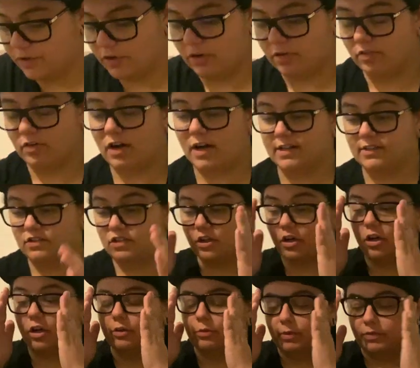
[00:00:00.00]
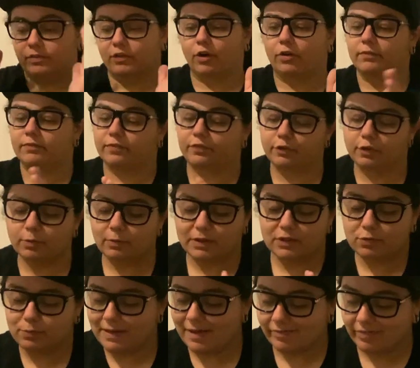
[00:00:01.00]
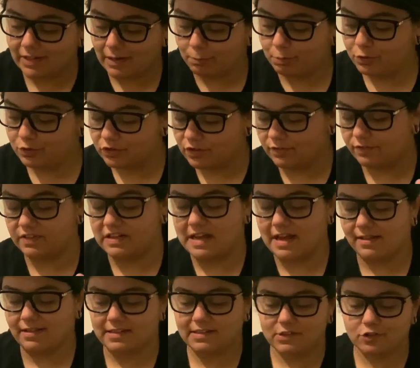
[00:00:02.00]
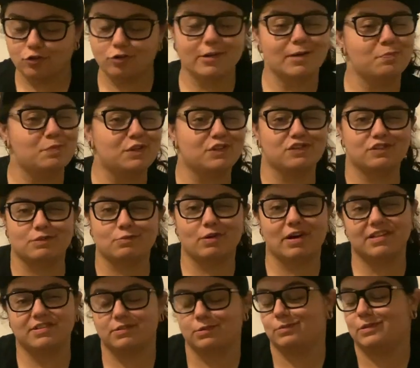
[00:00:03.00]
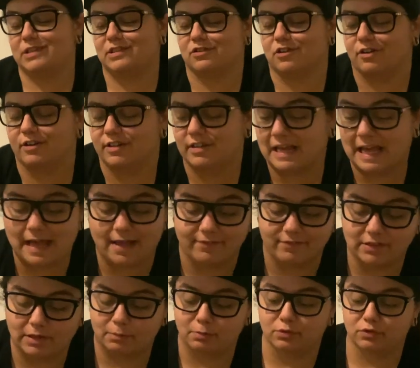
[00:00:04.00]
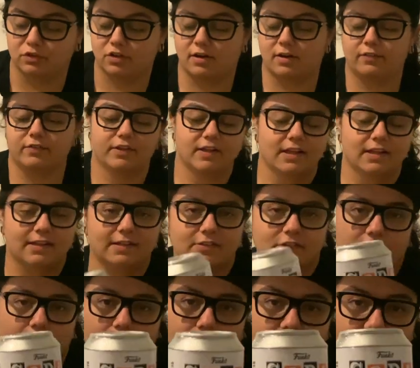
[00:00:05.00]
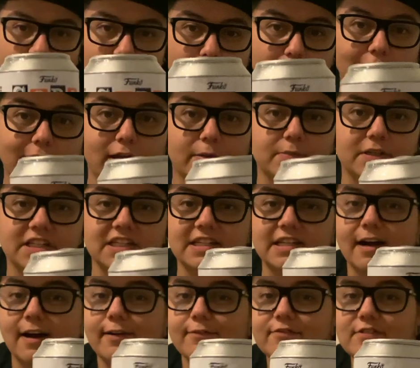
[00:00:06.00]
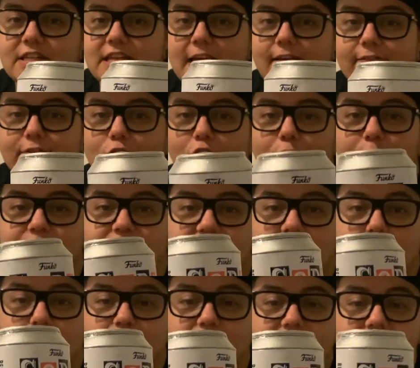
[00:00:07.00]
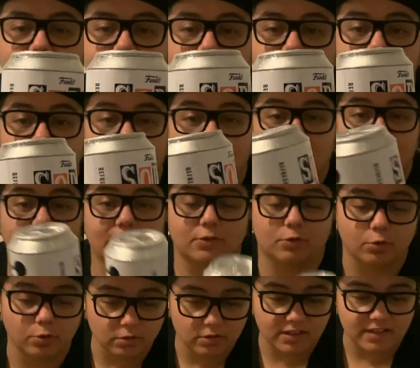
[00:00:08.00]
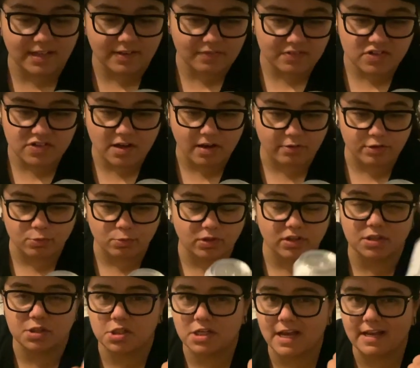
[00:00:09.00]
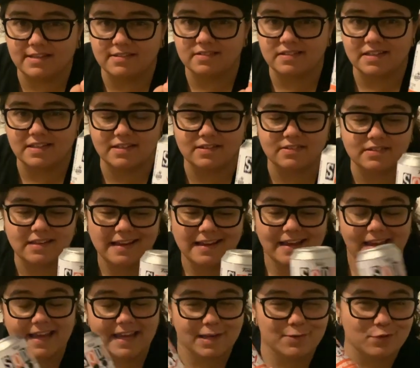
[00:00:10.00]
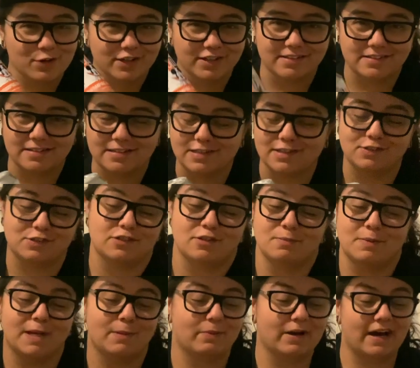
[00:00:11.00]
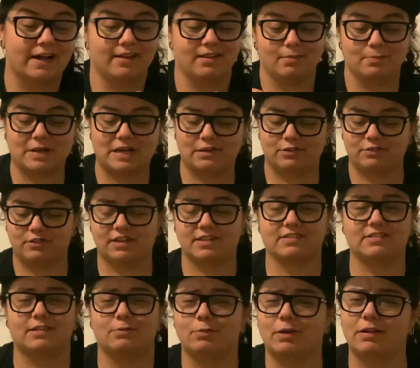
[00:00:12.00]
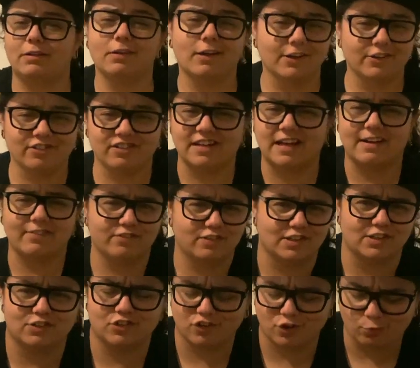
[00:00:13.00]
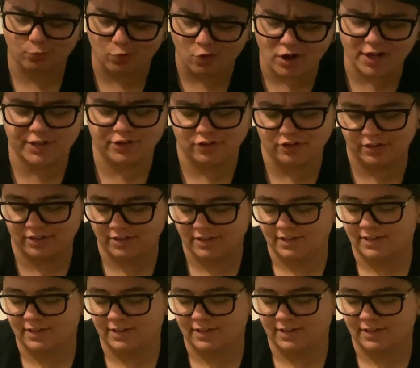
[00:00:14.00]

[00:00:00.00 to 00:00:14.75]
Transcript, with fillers: All right, so we've gone through the ones we have doubles of now. Let's creep into the ones that we don't have doubles of. Let's go to Vampire Mickey. I've never opened up one of these. I couldn't even tell you what the chase is. He wanted this to be a part of the battle and I said, well, I don't have one, so why not?